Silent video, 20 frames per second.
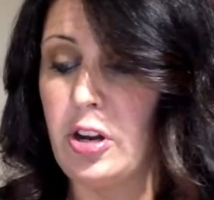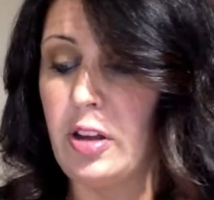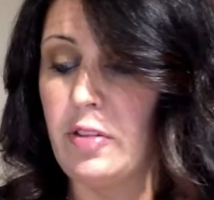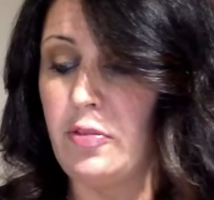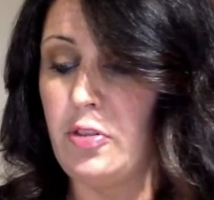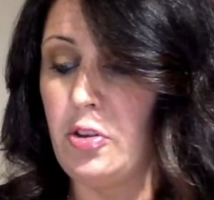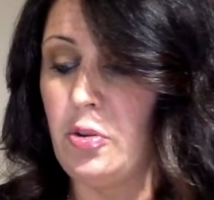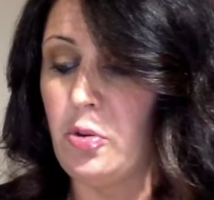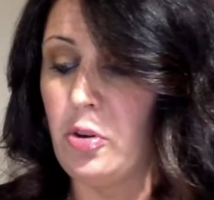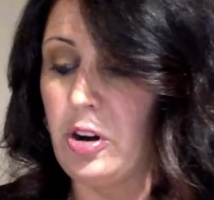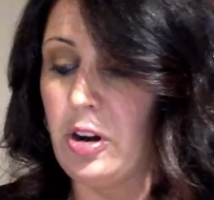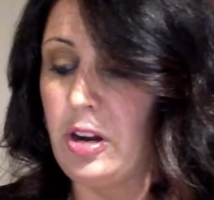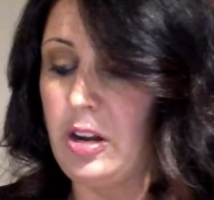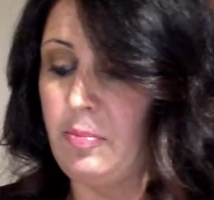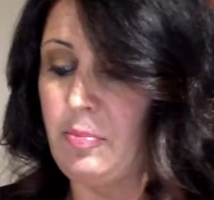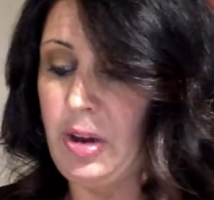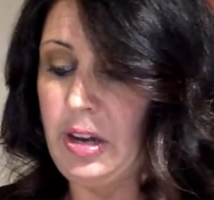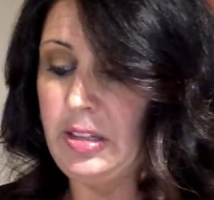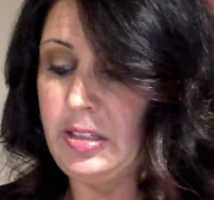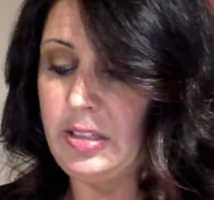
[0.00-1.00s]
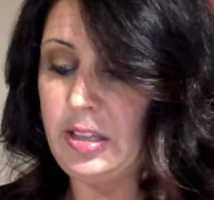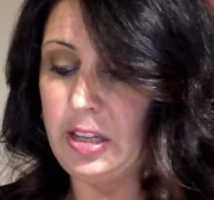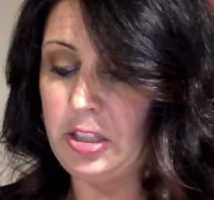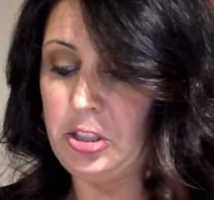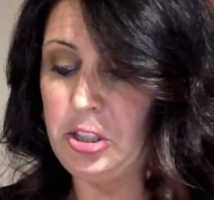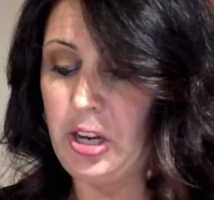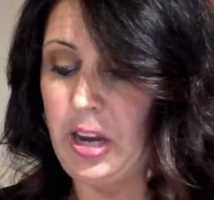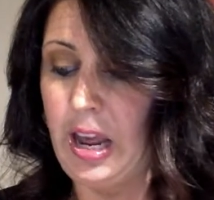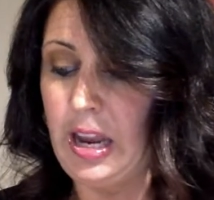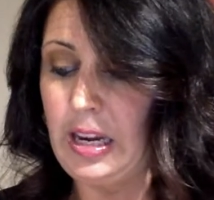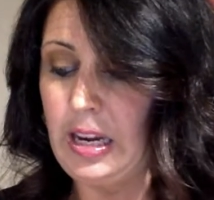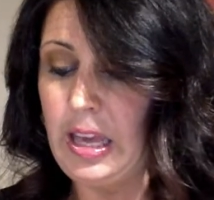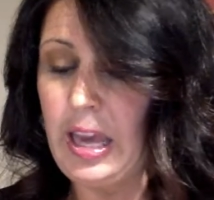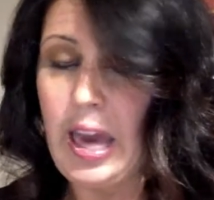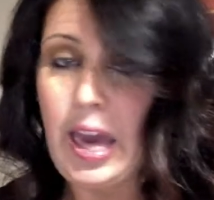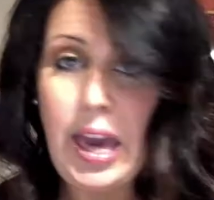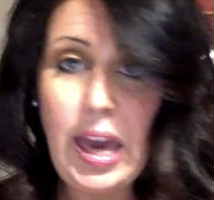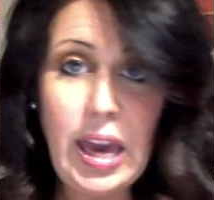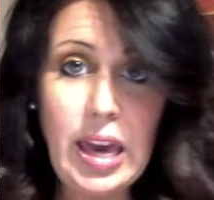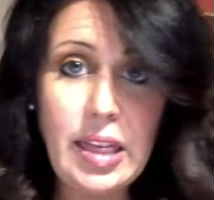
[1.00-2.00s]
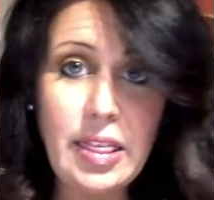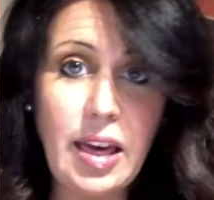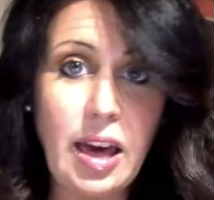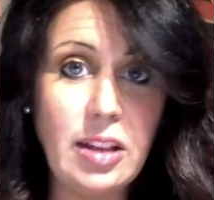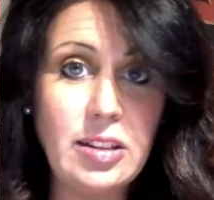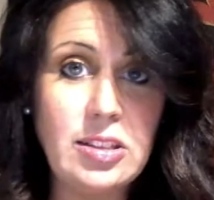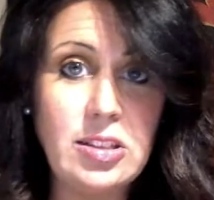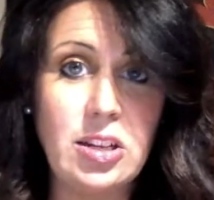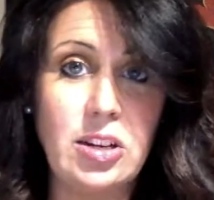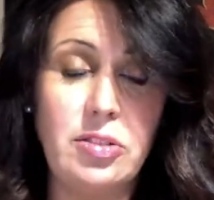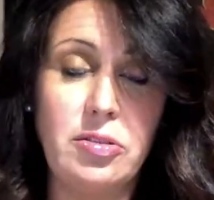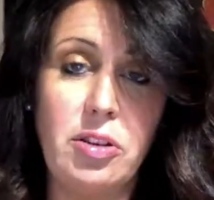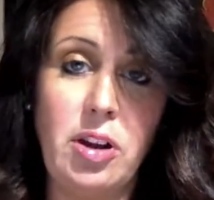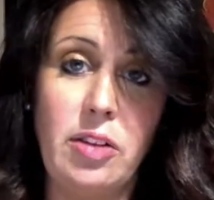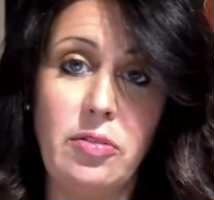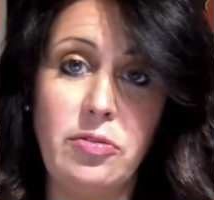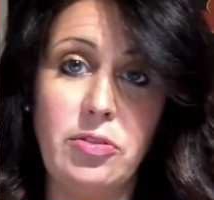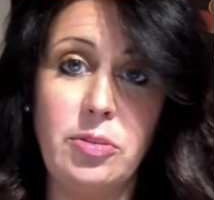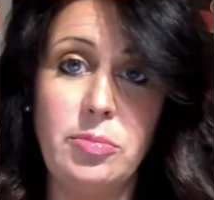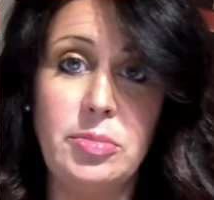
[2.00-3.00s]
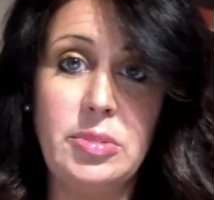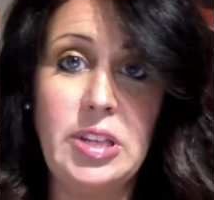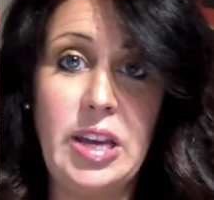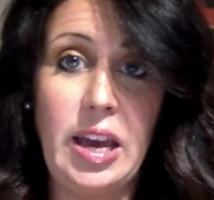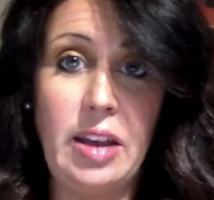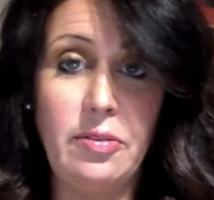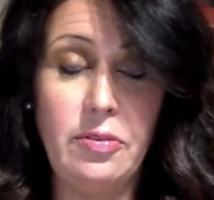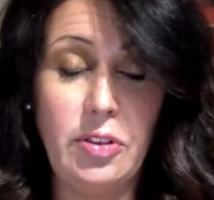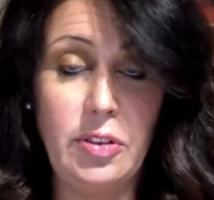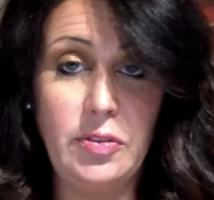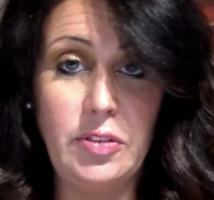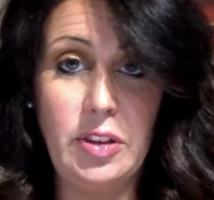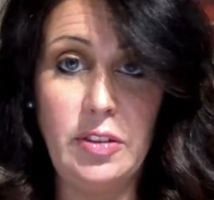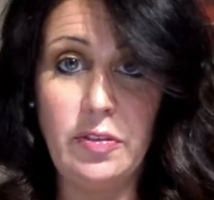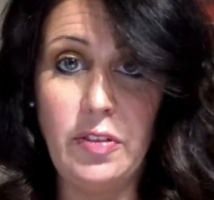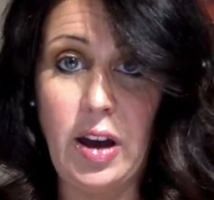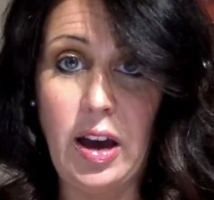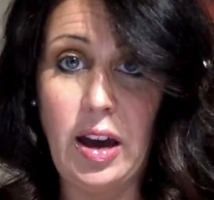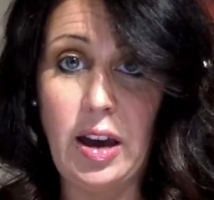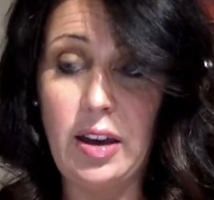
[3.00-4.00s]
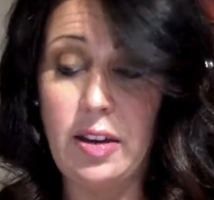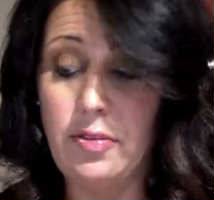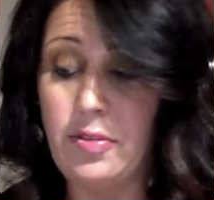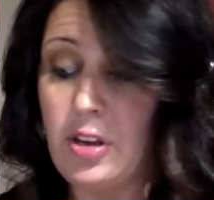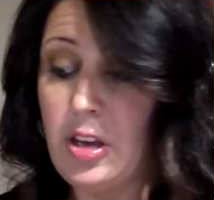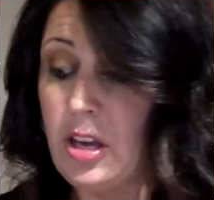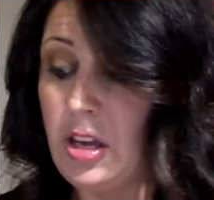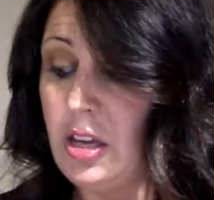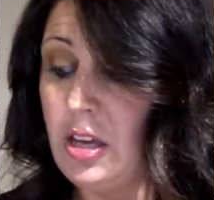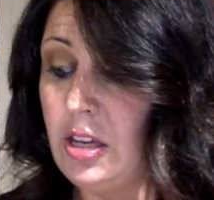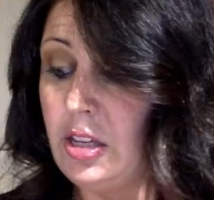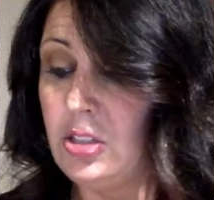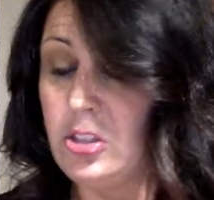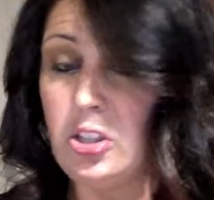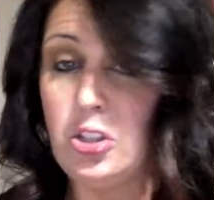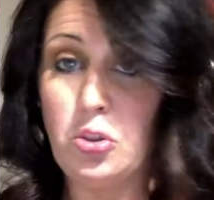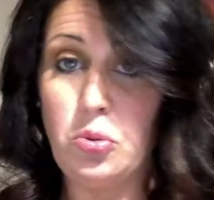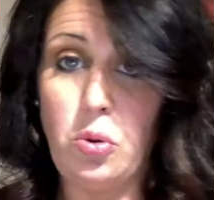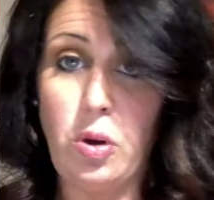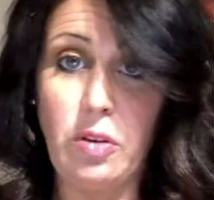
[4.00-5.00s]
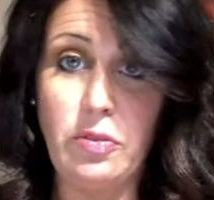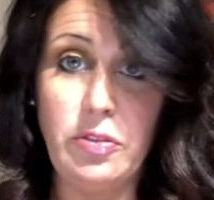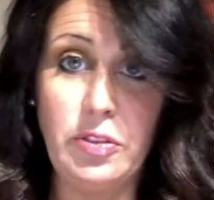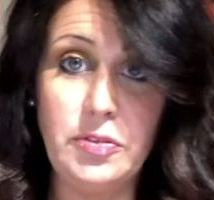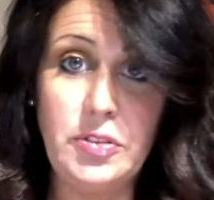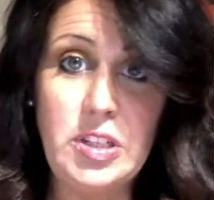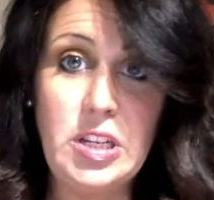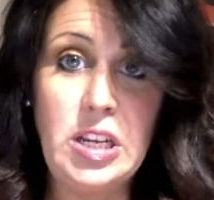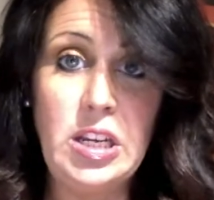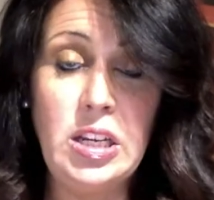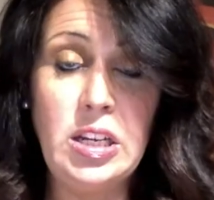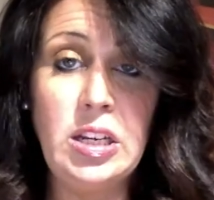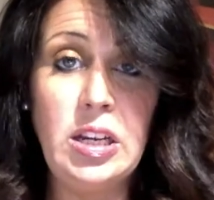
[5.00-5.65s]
If you are in my section NK, that's going to run from 10:55 to 12:15.